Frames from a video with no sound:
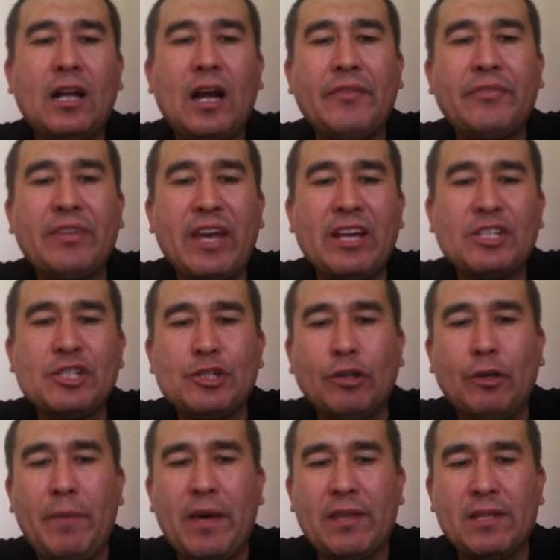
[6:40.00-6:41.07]

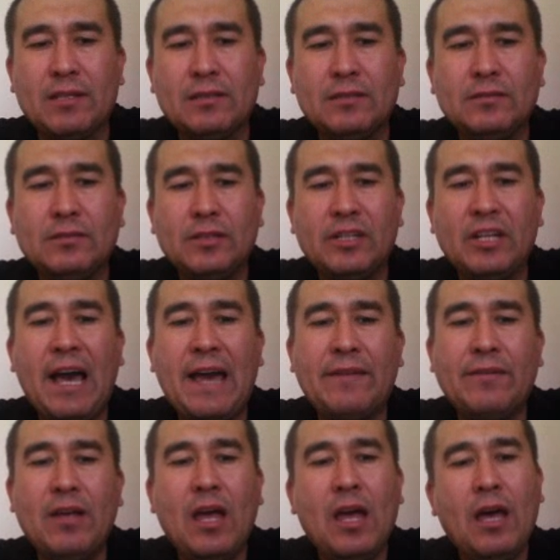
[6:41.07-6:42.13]
contextual method; 9,
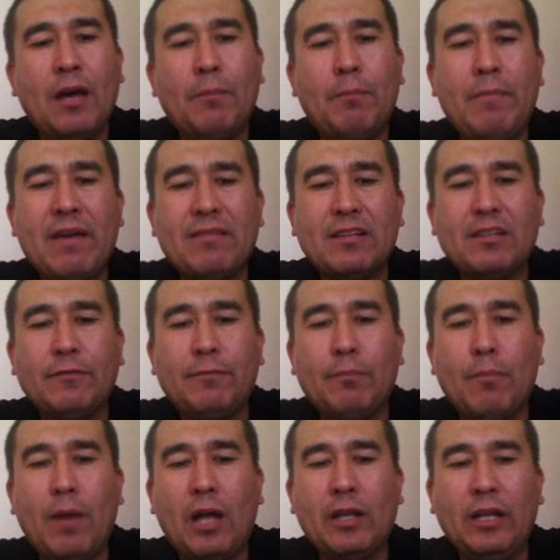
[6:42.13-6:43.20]
method of
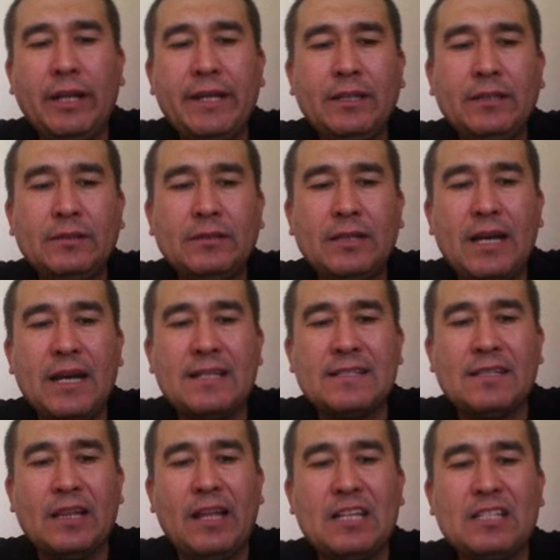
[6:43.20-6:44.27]
modeling; and
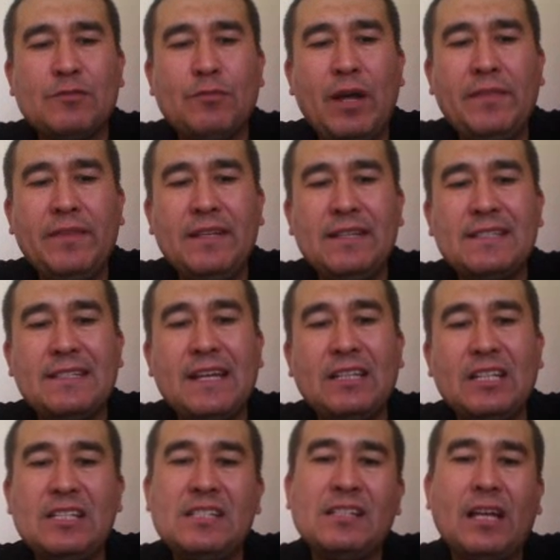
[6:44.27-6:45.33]
the last one,
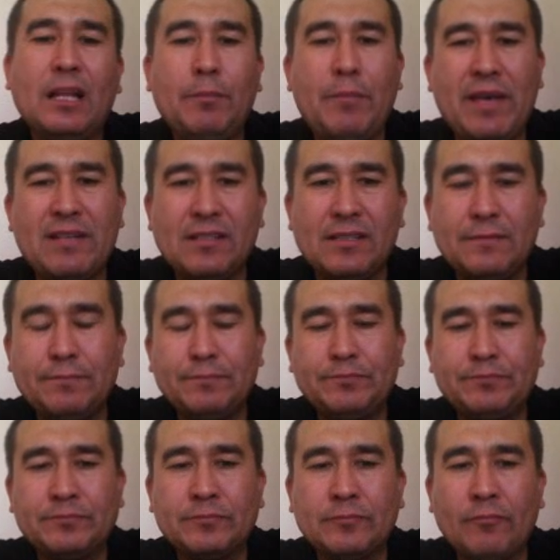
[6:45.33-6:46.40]
statistical method.
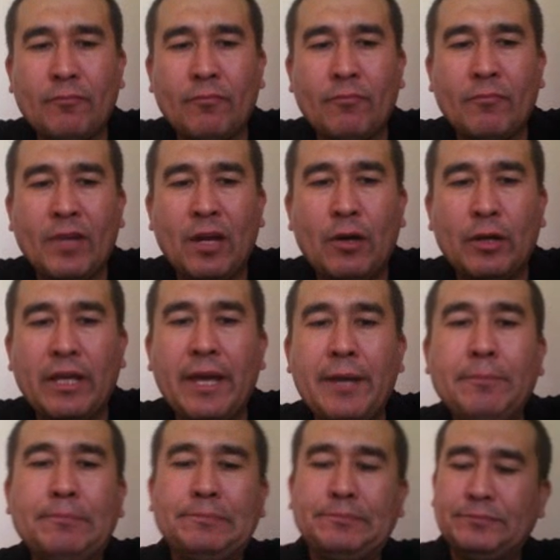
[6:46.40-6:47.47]

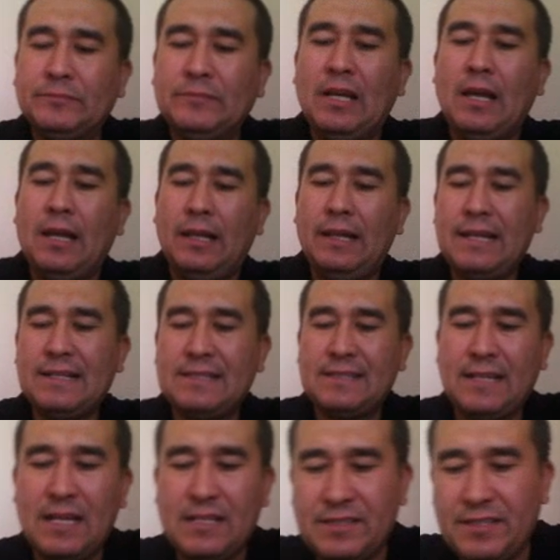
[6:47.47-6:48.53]
Okay, let's
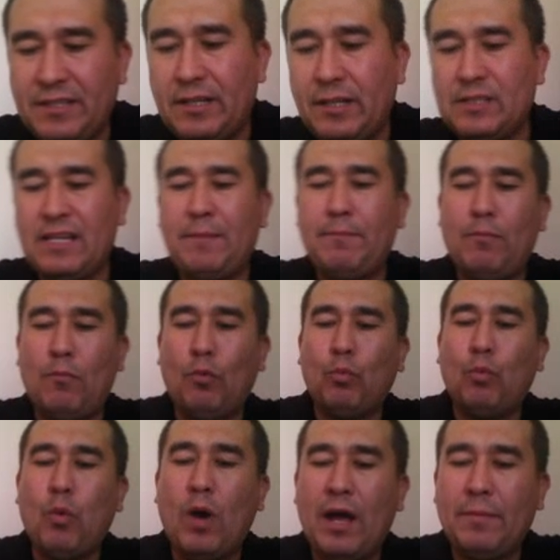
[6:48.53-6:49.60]
consider them
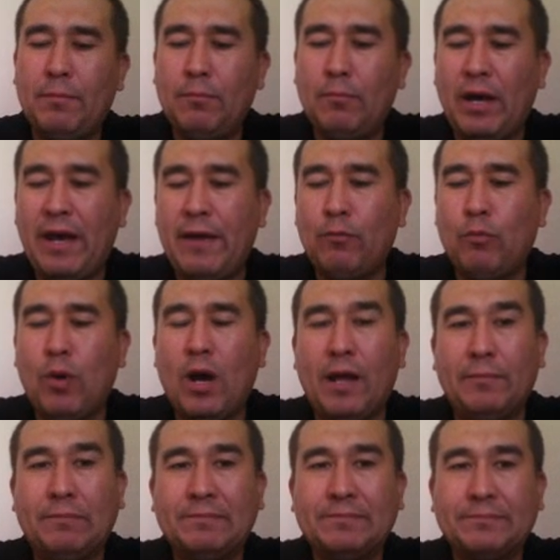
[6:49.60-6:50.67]
one by one.